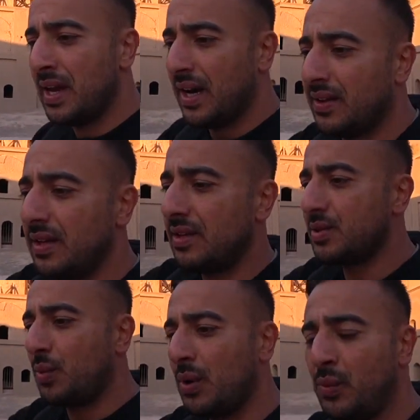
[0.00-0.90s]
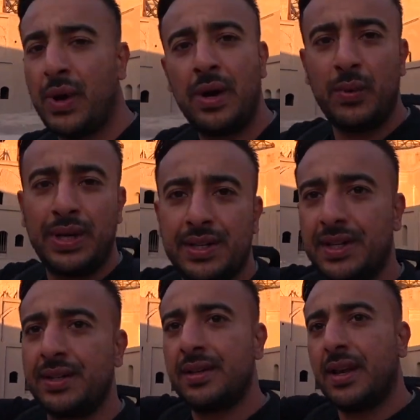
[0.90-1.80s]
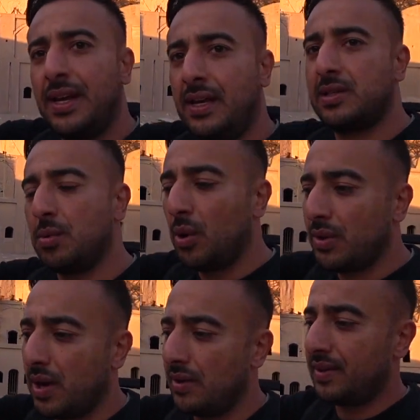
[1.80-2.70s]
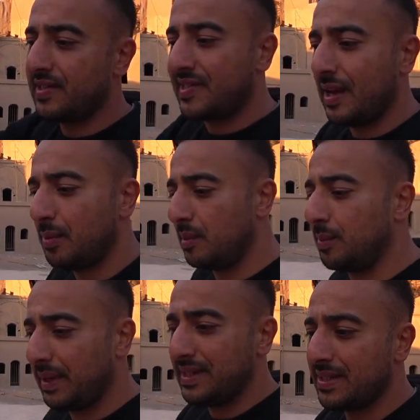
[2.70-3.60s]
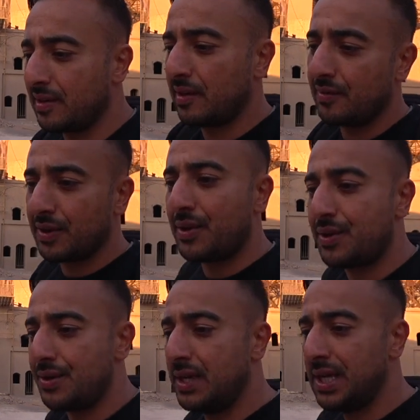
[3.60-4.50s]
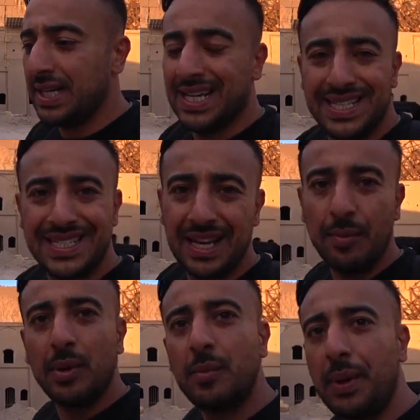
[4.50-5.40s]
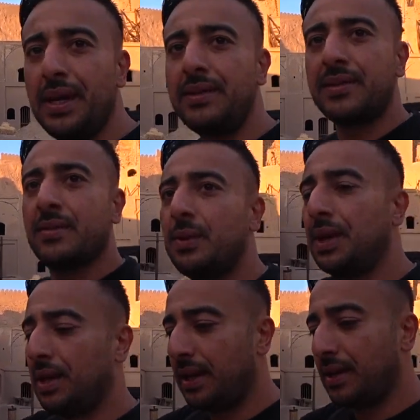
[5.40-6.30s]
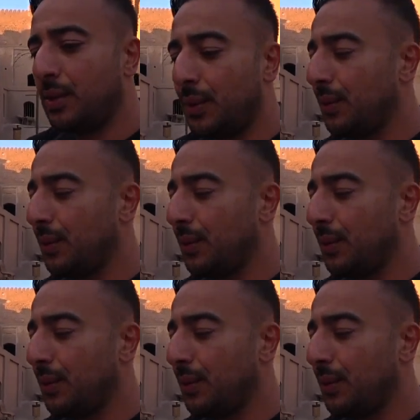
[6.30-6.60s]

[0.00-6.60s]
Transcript: I think there's one way we didn't like explore, the stable place, the governor stable place. We can like go